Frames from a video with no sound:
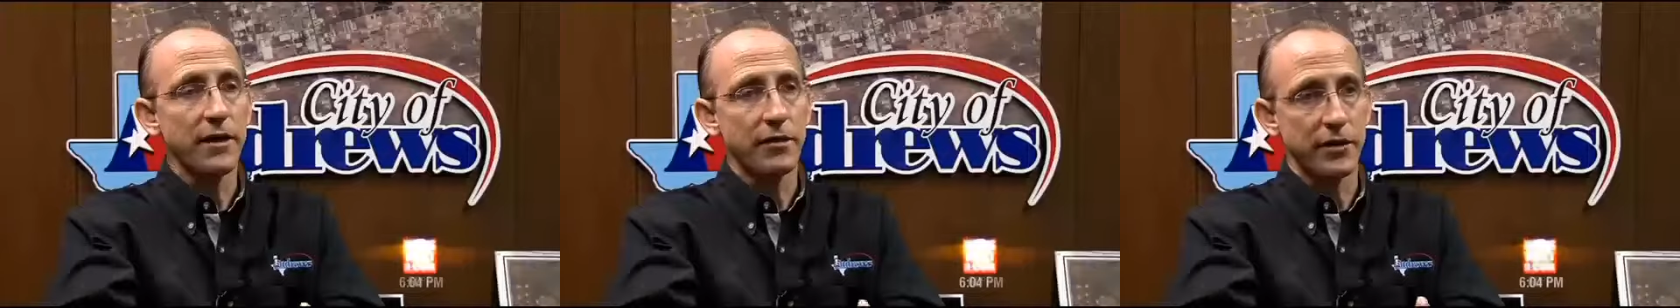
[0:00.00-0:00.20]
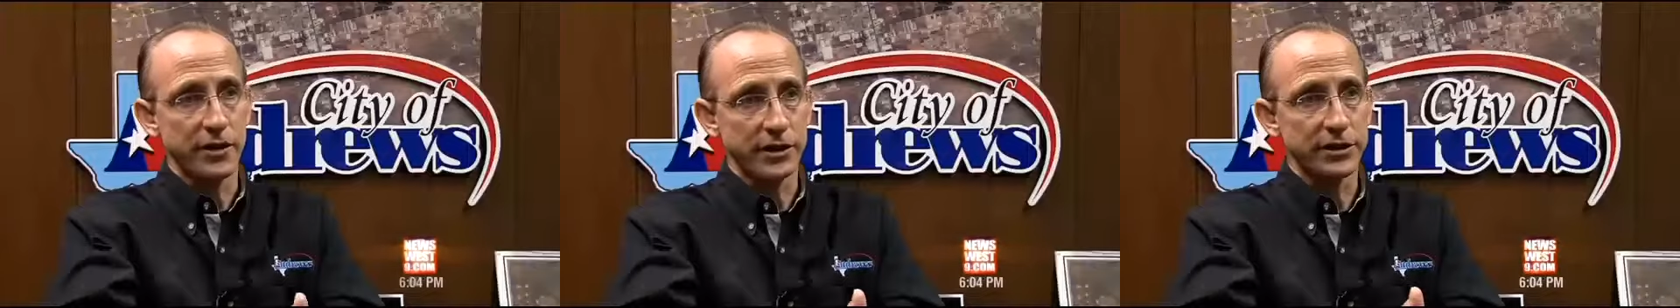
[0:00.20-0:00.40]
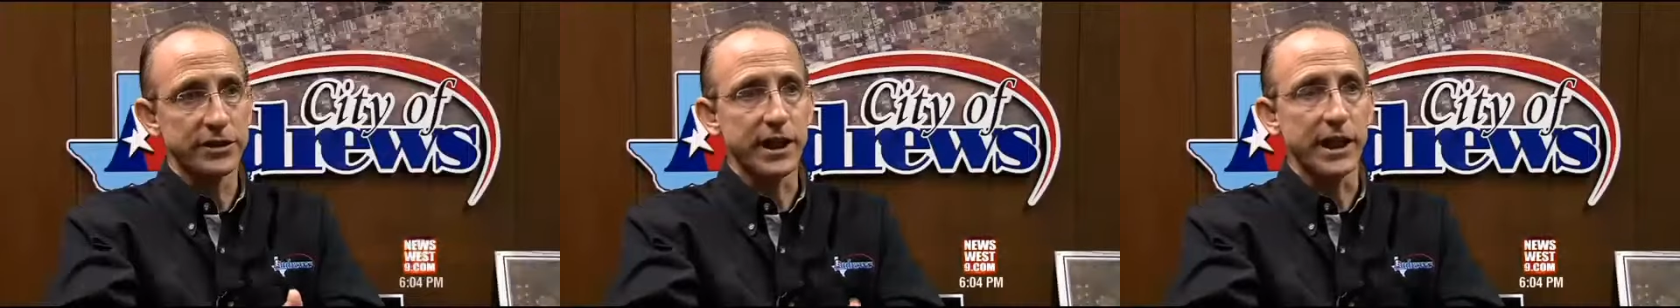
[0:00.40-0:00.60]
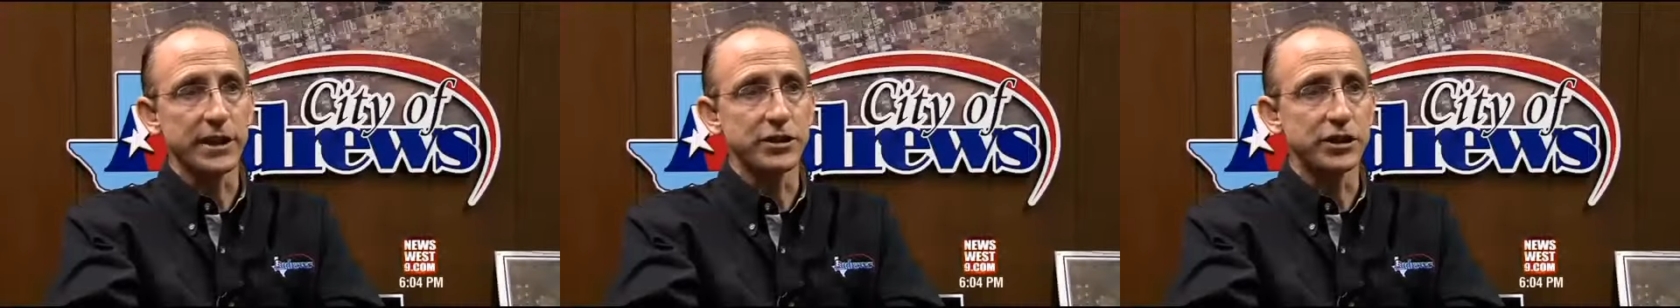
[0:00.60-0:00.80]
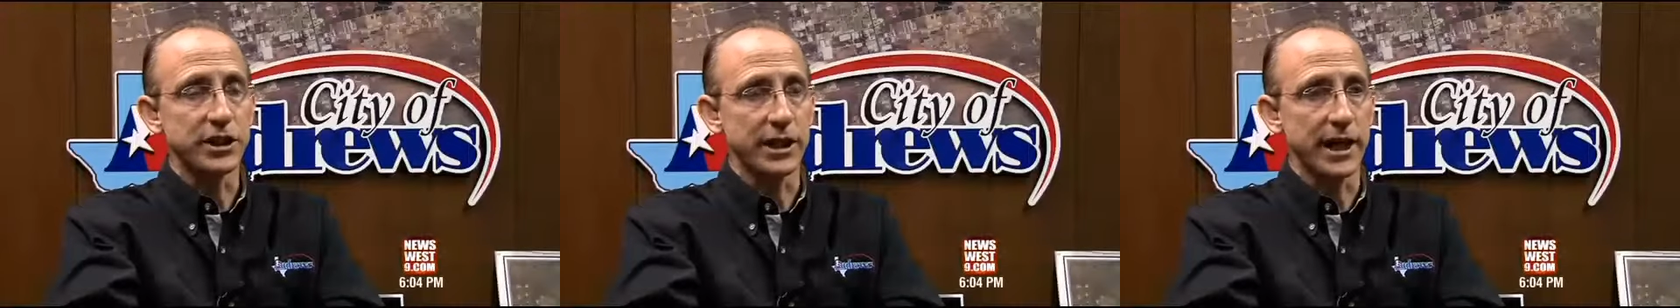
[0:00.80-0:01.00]
The
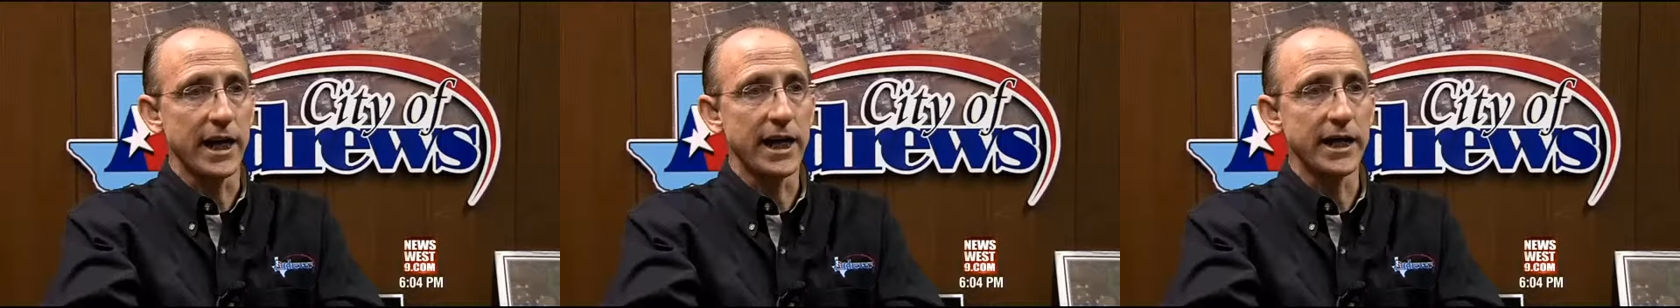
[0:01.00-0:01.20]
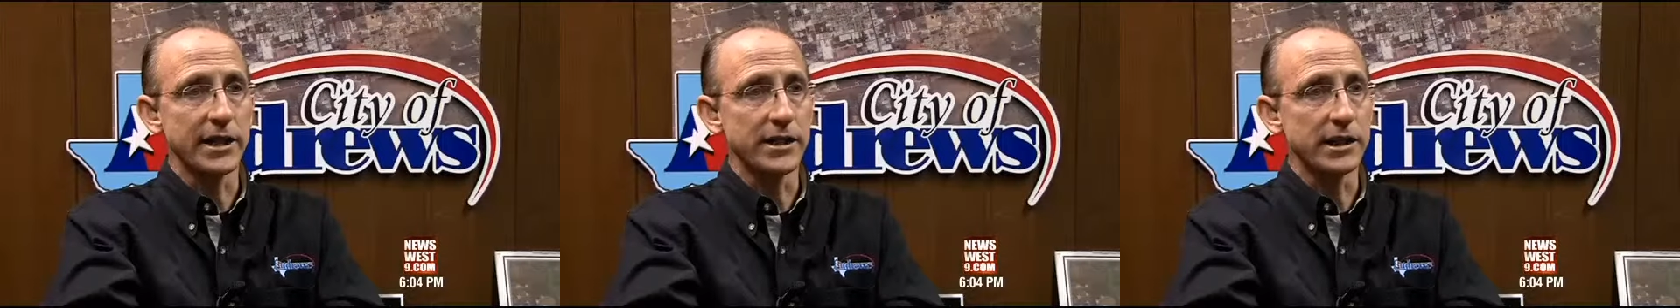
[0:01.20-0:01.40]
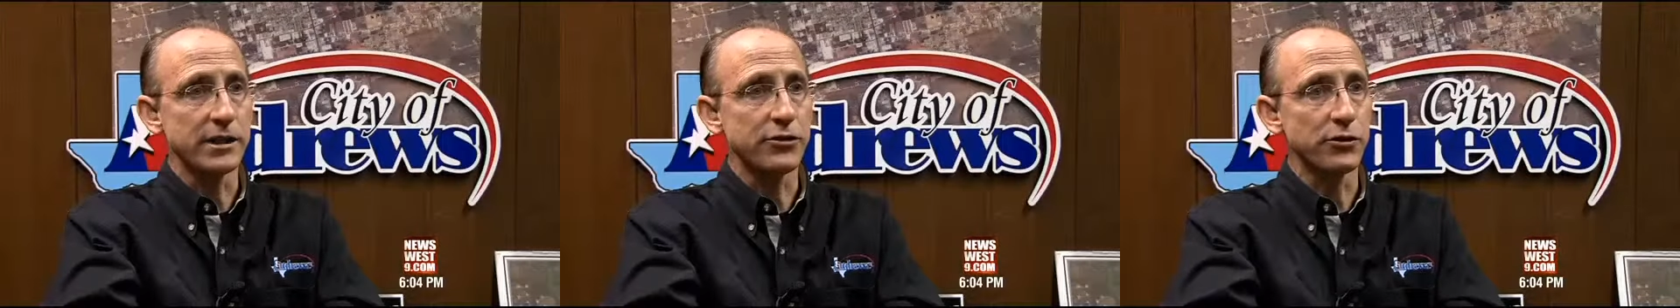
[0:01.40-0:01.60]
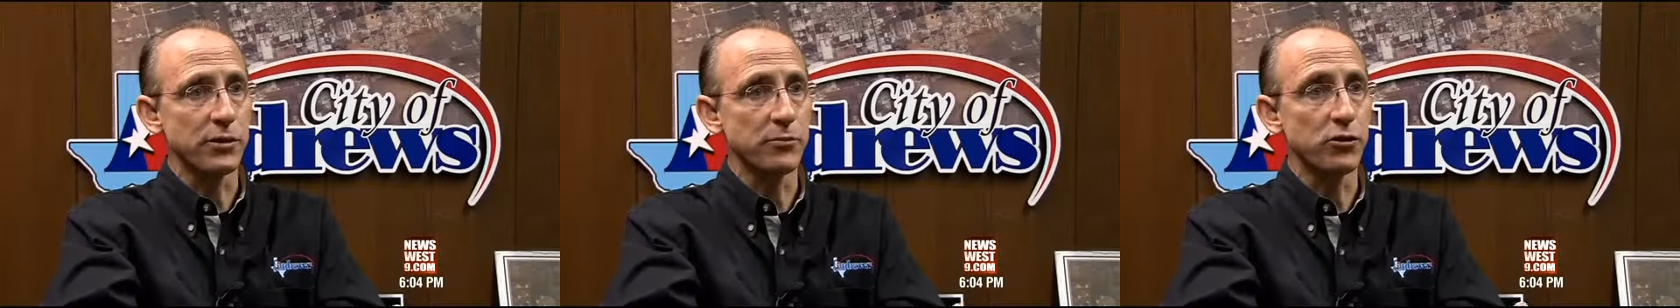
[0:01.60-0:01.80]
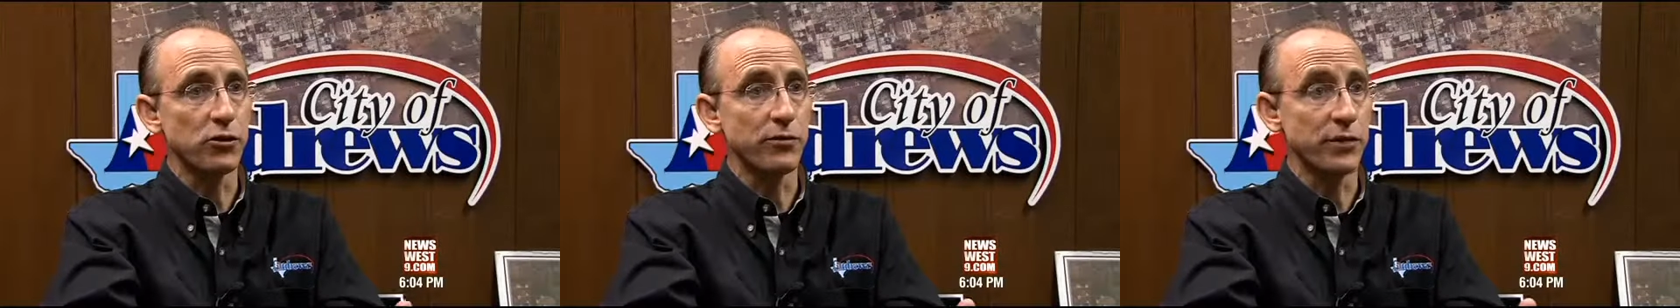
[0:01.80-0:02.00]
stage tonight is to
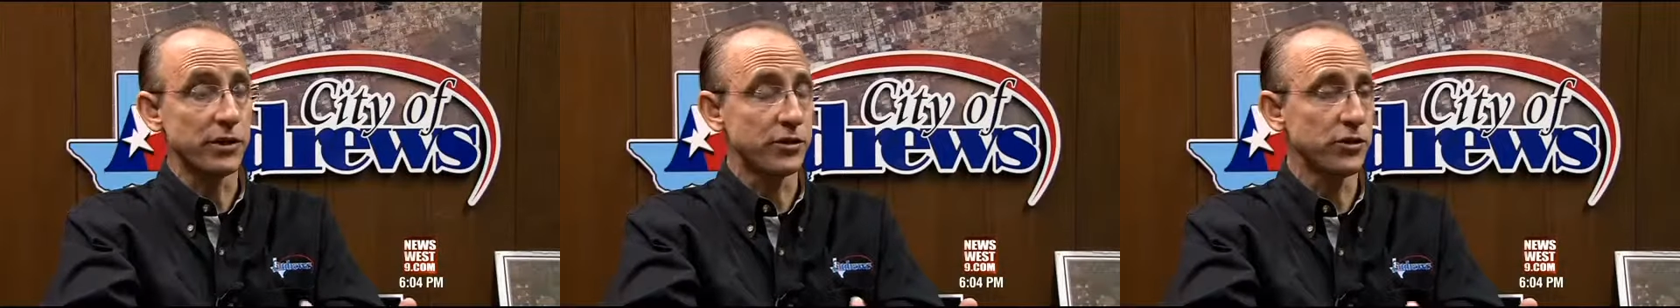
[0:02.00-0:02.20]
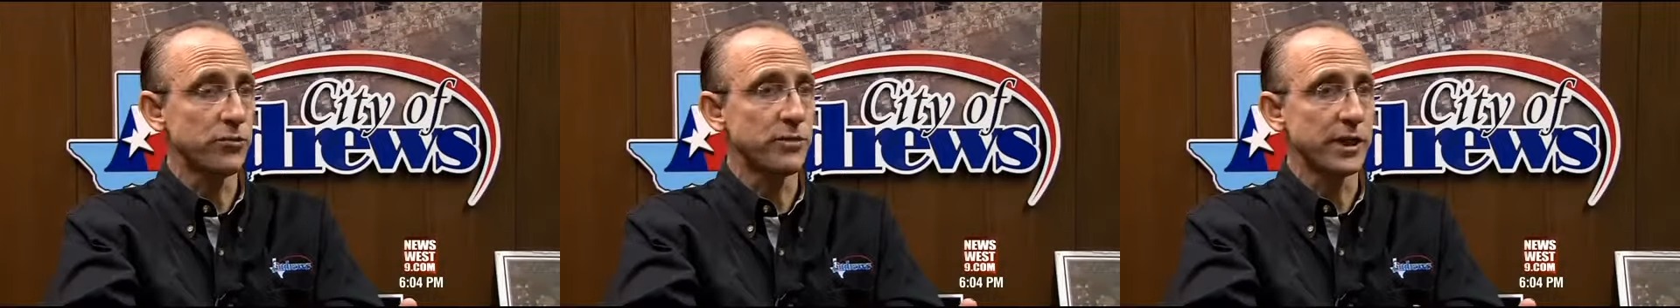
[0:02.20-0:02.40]
approve a two